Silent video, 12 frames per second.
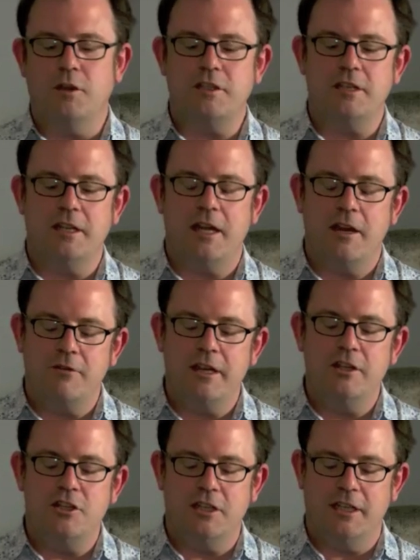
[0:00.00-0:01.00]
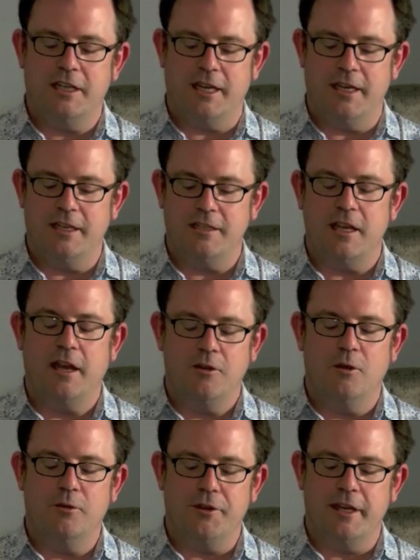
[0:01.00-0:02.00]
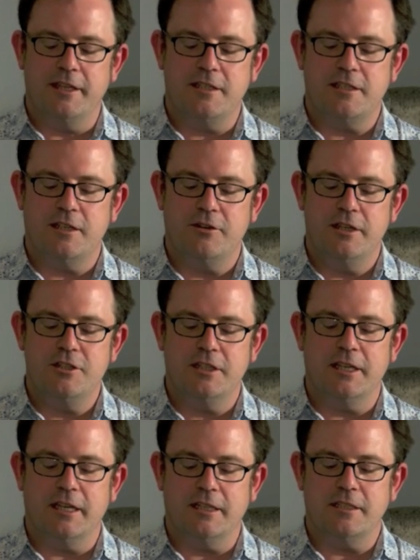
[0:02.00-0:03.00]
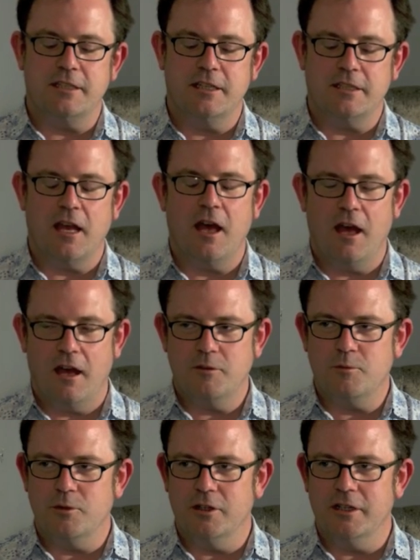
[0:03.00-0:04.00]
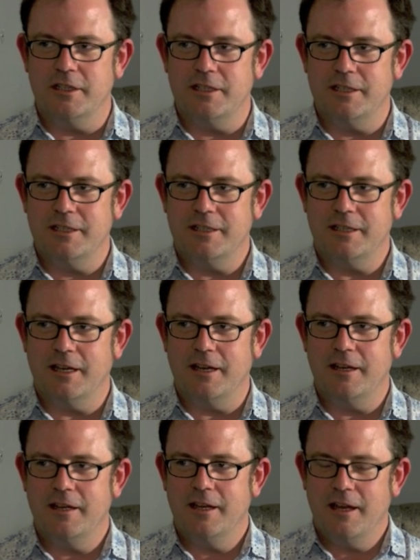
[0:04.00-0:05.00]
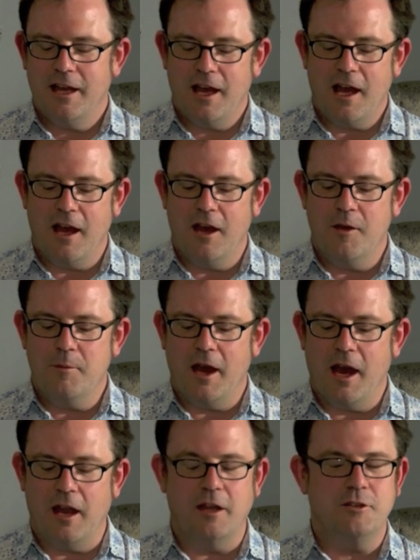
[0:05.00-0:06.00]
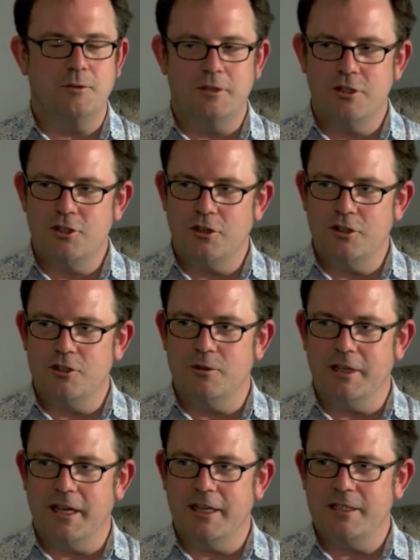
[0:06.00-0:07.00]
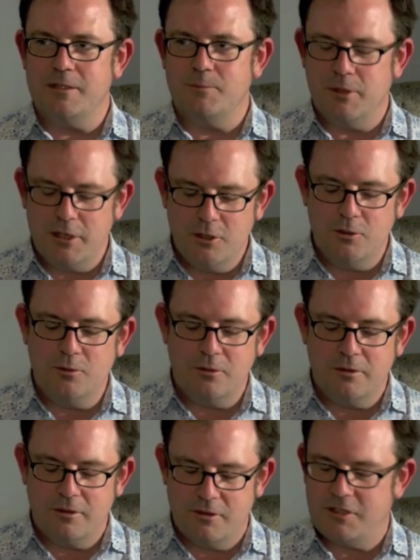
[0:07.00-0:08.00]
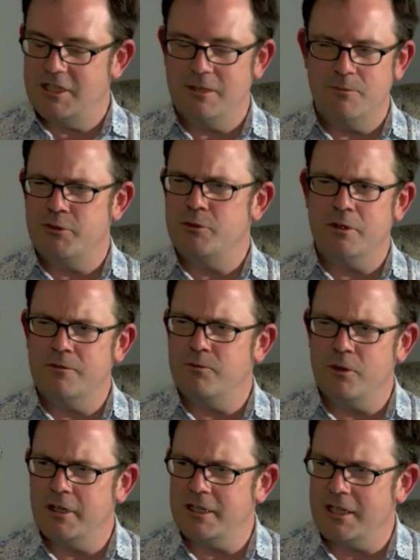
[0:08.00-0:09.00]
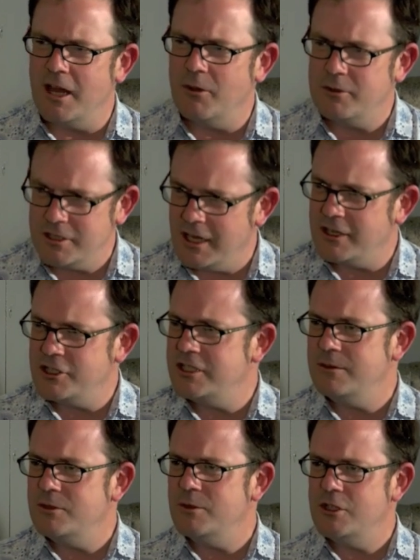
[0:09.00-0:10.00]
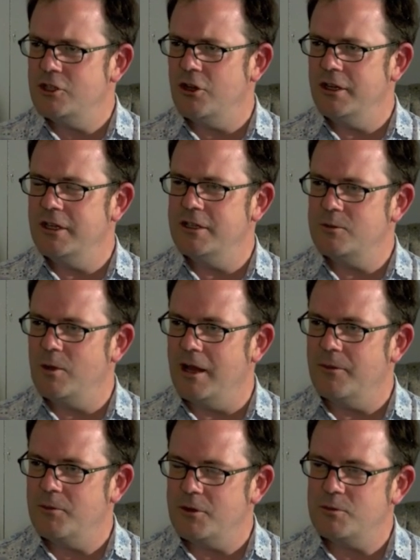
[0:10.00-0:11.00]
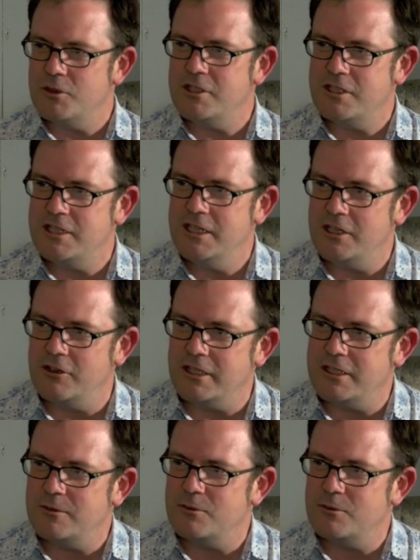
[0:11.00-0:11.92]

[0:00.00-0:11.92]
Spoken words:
what's it? Arranging gigs, I know this, arranging gigs is hard work, yeah? And I don't enjoy doing it, but you seem to have worked it out and actually seem to enjoy it as well. What's the secret?